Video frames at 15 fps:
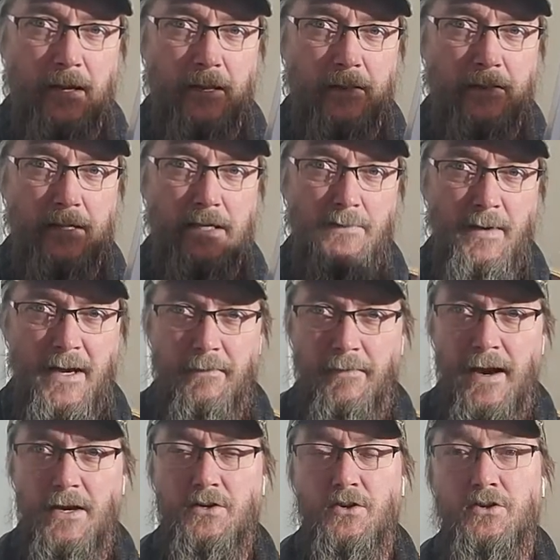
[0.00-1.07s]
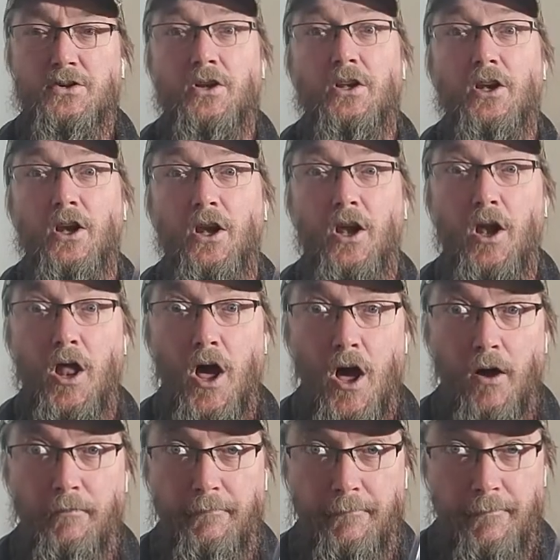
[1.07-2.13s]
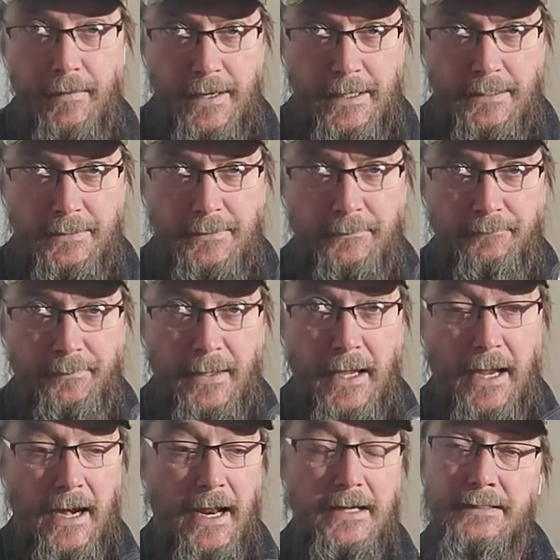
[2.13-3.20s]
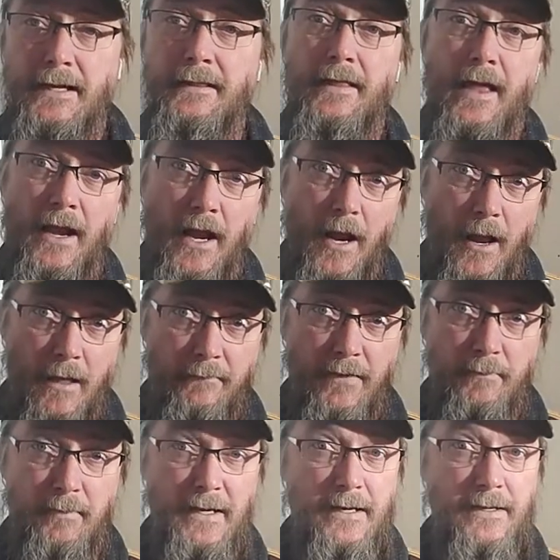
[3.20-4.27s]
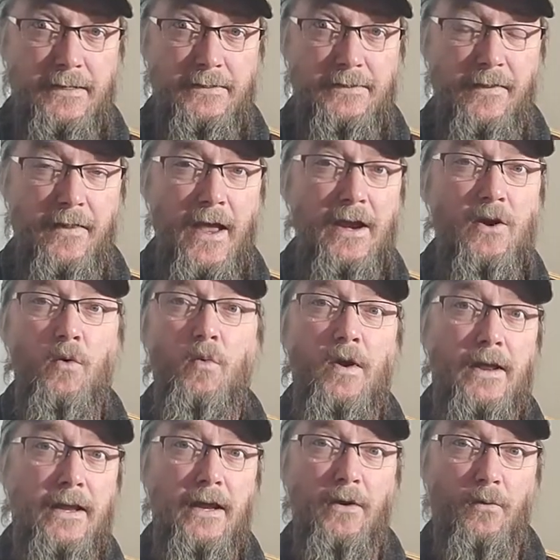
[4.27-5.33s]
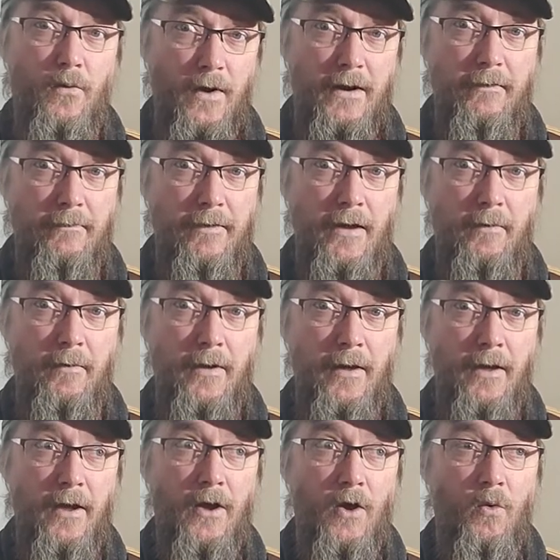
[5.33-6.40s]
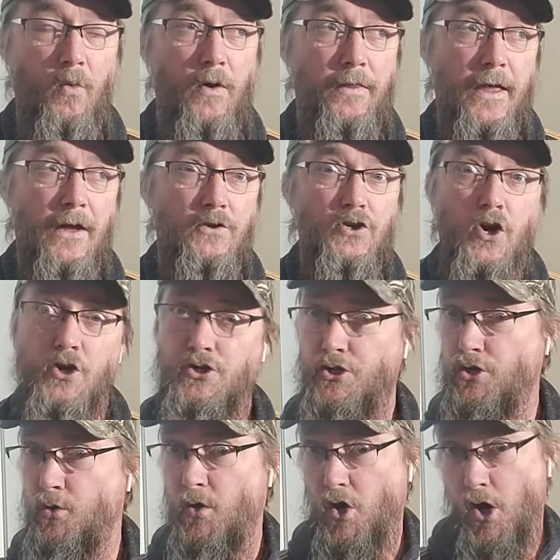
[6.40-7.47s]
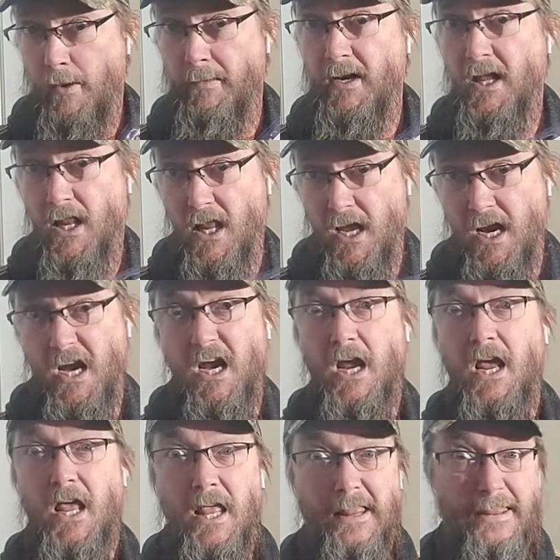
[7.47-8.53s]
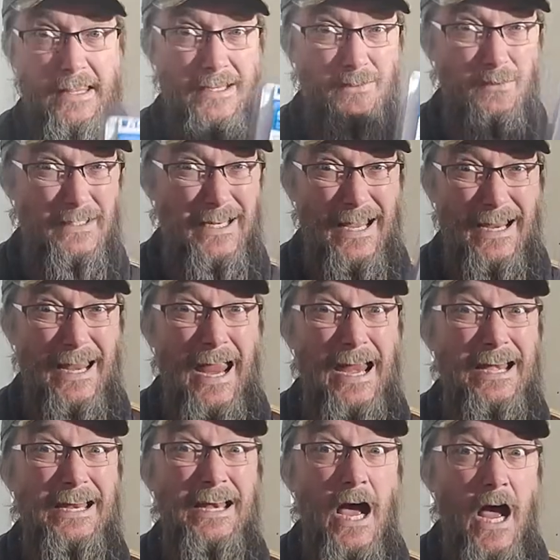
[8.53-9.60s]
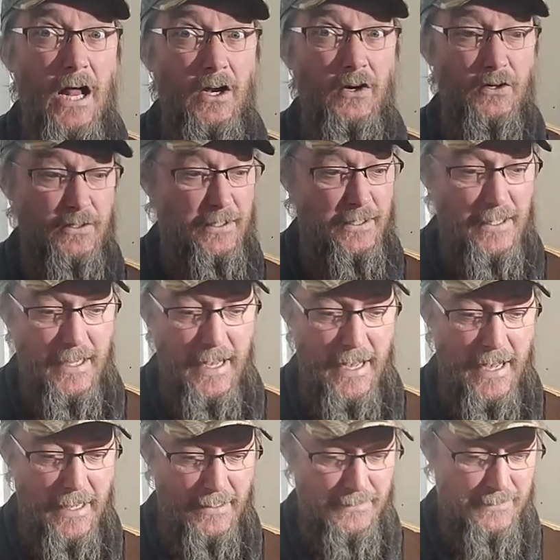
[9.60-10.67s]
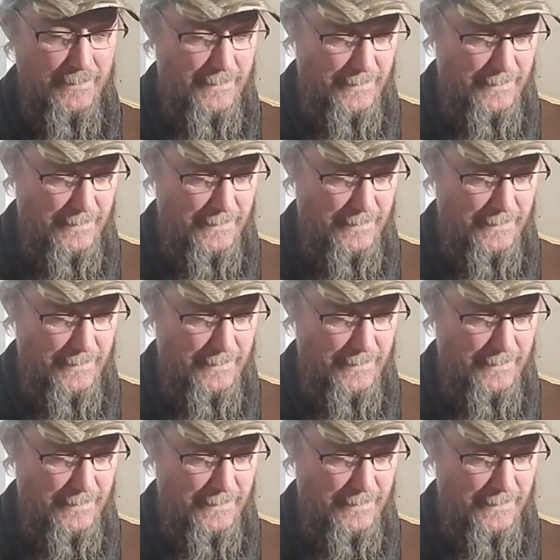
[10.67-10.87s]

these manufacturers love these. And I say they love it because they don't want to get rid of them without charging you an arm and a leg. This was like $80, and